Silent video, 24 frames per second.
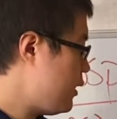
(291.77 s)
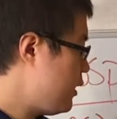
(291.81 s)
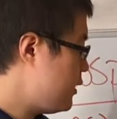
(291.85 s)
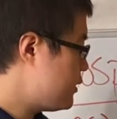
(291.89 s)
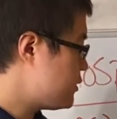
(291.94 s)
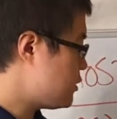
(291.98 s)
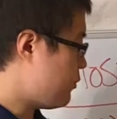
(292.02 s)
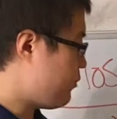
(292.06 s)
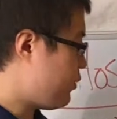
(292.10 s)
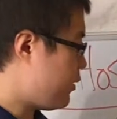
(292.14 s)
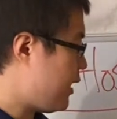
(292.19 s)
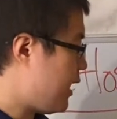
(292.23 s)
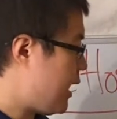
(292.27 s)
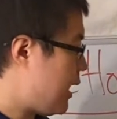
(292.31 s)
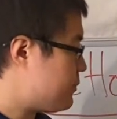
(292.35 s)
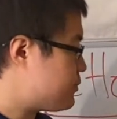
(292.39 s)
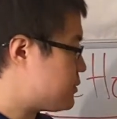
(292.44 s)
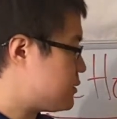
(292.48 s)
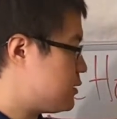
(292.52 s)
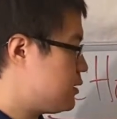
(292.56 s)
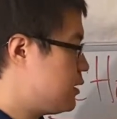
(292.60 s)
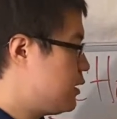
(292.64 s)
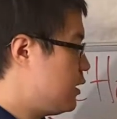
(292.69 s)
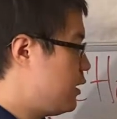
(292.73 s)
So
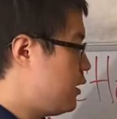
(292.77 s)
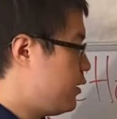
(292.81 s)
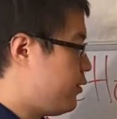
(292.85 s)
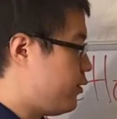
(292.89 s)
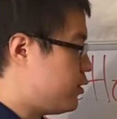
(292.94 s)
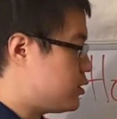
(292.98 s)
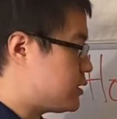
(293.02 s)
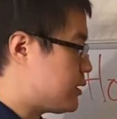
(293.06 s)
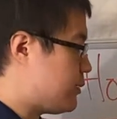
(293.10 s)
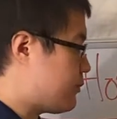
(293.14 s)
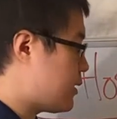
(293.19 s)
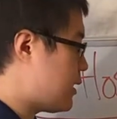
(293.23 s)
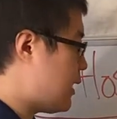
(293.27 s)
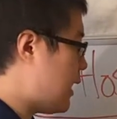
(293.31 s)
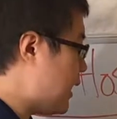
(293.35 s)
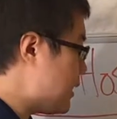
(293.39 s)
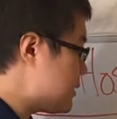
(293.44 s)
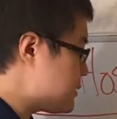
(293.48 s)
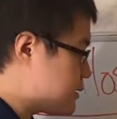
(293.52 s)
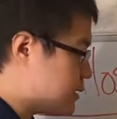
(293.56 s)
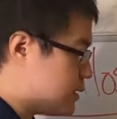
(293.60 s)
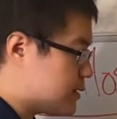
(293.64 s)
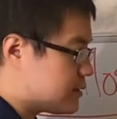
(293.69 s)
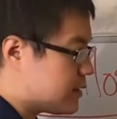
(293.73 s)
perhaps there's some
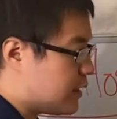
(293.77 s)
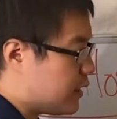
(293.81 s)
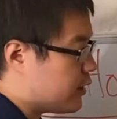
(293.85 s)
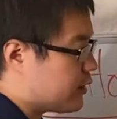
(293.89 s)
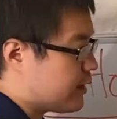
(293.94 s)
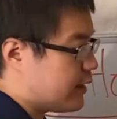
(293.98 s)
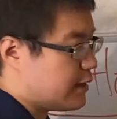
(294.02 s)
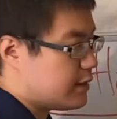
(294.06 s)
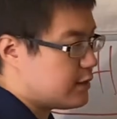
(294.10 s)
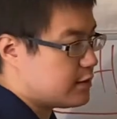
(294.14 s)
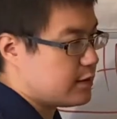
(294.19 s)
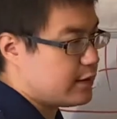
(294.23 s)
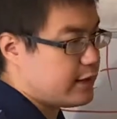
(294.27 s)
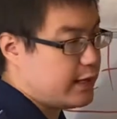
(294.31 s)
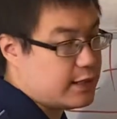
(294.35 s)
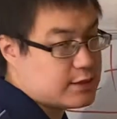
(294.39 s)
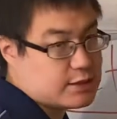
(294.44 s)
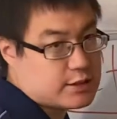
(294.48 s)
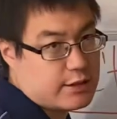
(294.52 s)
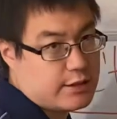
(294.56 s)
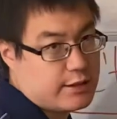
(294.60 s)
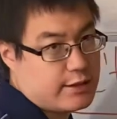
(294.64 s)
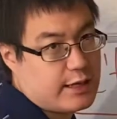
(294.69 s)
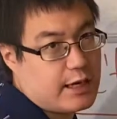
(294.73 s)
constants that are
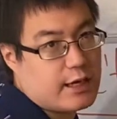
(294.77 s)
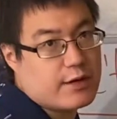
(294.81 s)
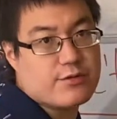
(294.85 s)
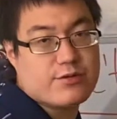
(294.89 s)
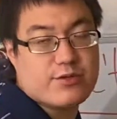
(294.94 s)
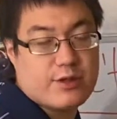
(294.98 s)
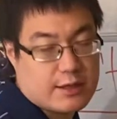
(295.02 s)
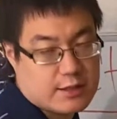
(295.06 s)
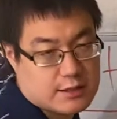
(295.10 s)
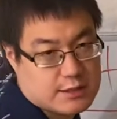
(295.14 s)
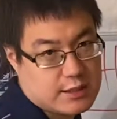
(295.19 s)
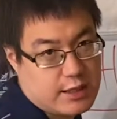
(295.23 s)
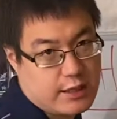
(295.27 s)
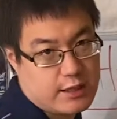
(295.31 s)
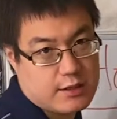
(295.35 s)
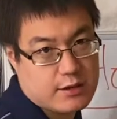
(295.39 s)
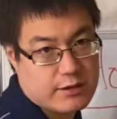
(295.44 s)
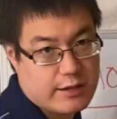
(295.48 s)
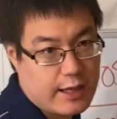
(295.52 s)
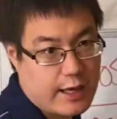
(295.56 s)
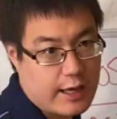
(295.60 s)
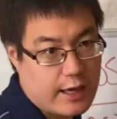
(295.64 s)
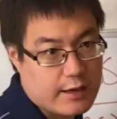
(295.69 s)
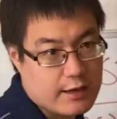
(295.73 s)
canceling out, things like
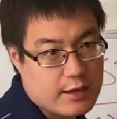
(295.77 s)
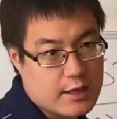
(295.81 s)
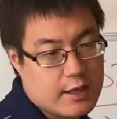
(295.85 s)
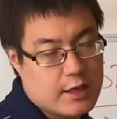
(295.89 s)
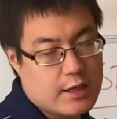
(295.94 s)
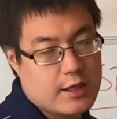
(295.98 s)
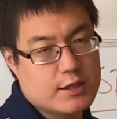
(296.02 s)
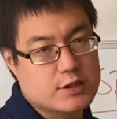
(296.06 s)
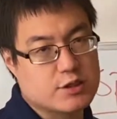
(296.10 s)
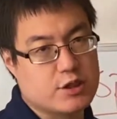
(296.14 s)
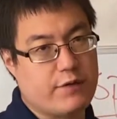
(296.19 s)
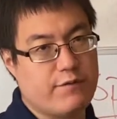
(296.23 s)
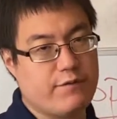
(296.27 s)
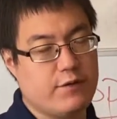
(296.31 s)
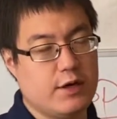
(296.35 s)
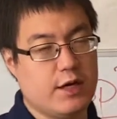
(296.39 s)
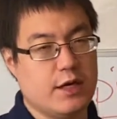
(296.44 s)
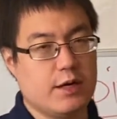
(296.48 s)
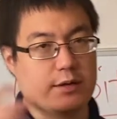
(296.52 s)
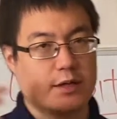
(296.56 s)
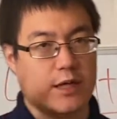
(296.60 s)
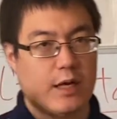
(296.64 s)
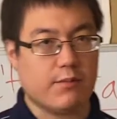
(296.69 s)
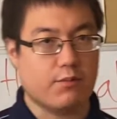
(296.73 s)
that. So if you need
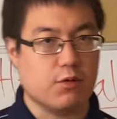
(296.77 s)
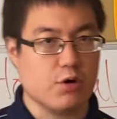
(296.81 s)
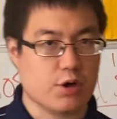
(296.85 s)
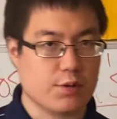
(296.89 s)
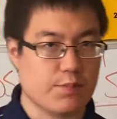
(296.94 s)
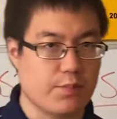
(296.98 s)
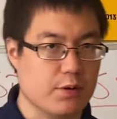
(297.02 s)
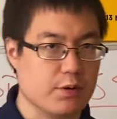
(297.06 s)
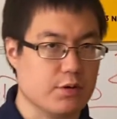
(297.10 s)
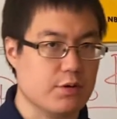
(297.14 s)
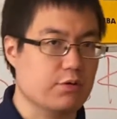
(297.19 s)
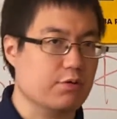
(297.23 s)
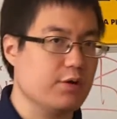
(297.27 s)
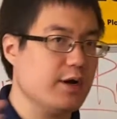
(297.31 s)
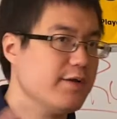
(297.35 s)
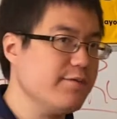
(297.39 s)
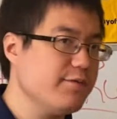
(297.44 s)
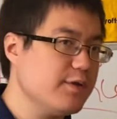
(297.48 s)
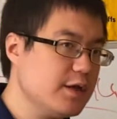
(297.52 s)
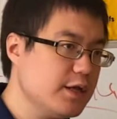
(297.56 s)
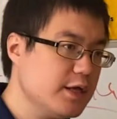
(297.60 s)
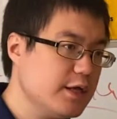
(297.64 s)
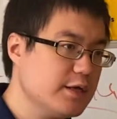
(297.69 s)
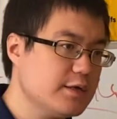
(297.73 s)
to take multiple
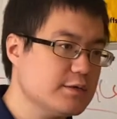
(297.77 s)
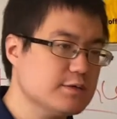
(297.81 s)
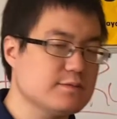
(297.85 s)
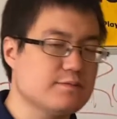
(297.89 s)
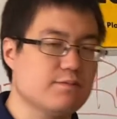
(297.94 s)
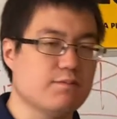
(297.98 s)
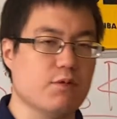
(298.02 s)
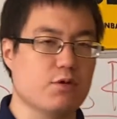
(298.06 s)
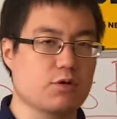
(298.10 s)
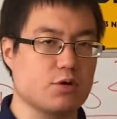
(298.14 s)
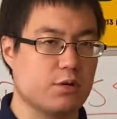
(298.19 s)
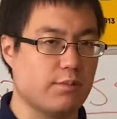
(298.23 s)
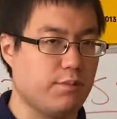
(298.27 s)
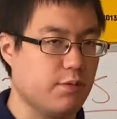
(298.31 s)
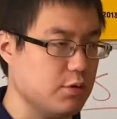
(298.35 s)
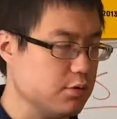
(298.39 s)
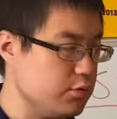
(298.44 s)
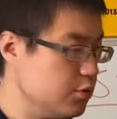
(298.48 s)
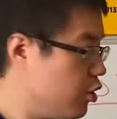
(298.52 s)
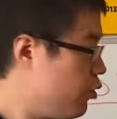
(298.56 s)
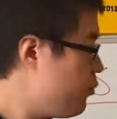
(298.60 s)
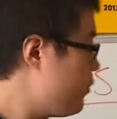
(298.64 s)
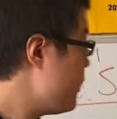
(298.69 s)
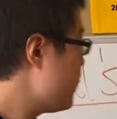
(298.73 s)
derivatives, multiple
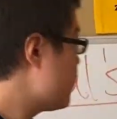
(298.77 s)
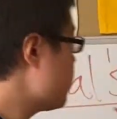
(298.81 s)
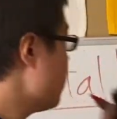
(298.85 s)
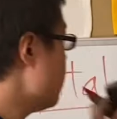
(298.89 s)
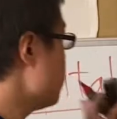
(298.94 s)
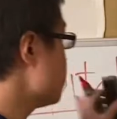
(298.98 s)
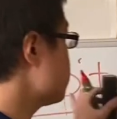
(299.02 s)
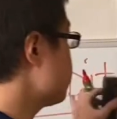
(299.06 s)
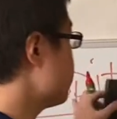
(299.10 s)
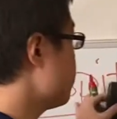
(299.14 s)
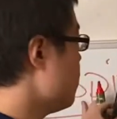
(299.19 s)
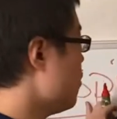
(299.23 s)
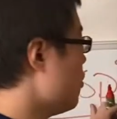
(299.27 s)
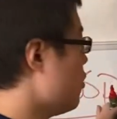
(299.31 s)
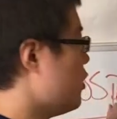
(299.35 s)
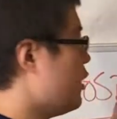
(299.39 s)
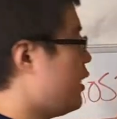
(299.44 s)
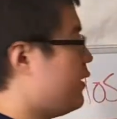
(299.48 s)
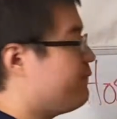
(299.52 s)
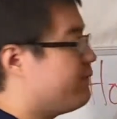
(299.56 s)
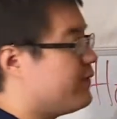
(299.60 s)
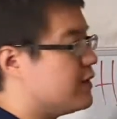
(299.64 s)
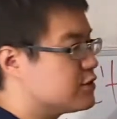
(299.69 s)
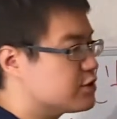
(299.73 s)
L'Hopital's rule,
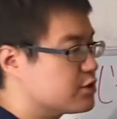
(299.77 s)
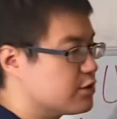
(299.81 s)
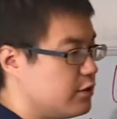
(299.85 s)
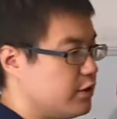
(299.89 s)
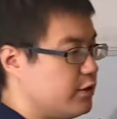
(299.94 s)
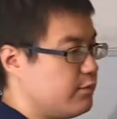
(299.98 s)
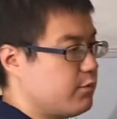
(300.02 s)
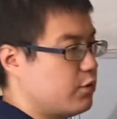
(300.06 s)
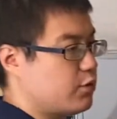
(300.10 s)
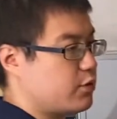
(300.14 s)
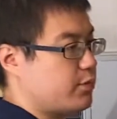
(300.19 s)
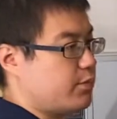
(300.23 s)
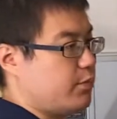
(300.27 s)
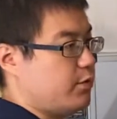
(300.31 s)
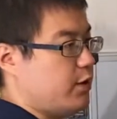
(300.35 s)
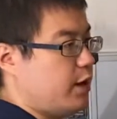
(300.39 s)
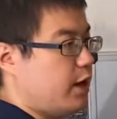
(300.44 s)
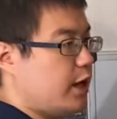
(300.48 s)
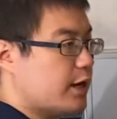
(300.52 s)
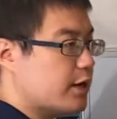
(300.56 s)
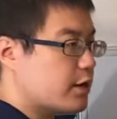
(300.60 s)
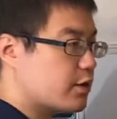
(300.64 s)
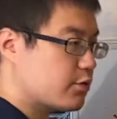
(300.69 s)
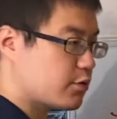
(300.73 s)
eventually multiple
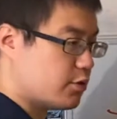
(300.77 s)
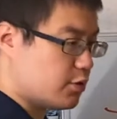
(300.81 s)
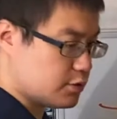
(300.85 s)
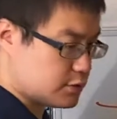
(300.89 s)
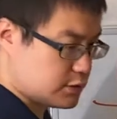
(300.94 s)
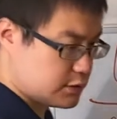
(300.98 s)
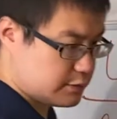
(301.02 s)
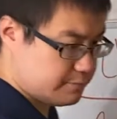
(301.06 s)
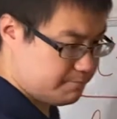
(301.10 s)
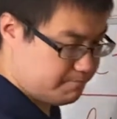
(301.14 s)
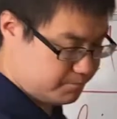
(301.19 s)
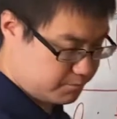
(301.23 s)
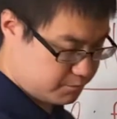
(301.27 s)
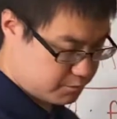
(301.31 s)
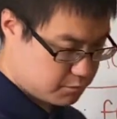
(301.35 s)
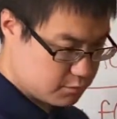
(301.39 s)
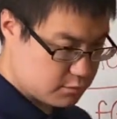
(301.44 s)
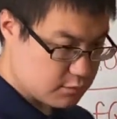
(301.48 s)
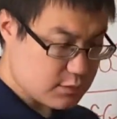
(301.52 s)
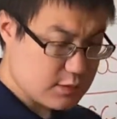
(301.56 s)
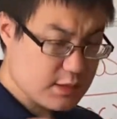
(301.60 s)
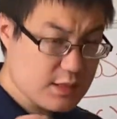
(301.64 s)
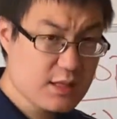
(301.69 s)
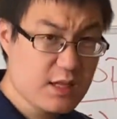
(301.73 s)
integrals,
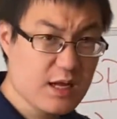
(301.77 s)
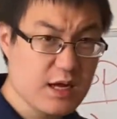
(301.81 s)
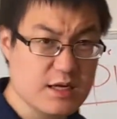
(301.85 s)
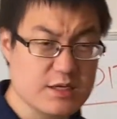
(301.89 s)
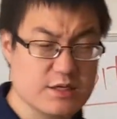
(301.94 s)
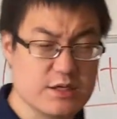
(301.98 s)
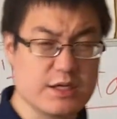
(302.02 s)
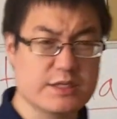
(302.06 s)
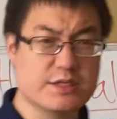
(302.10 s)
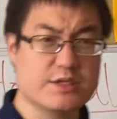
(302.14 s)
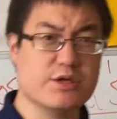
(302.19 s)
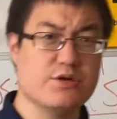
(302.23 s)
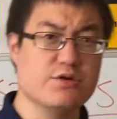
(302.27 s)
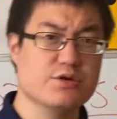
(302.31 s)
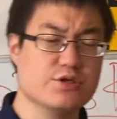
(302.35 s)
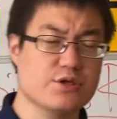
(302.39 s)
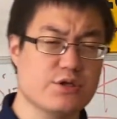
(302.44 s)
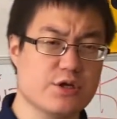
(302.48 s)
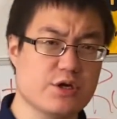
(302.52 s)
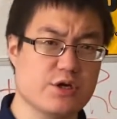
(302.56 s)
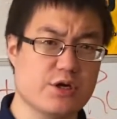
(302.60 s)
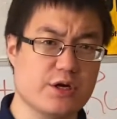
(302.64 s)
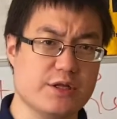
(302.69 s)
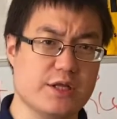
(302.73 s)
it's
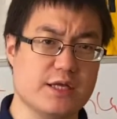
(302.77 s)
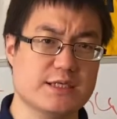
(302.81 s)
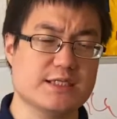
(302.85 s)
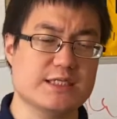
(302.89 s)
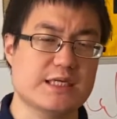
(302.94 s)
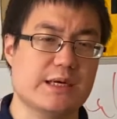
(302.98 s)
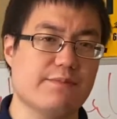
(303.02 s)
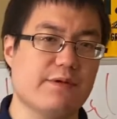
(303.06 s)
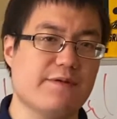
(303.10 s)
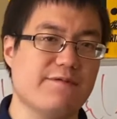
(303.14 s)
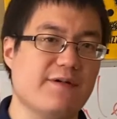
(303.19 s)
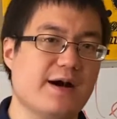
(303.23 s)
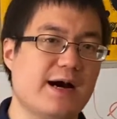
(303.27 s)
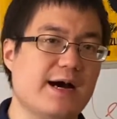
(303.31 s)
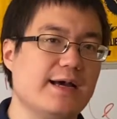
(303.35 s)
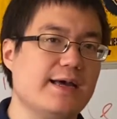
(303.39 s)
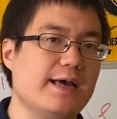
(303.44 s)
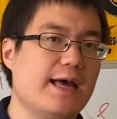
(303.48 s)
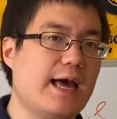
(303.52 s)
usually good to simplify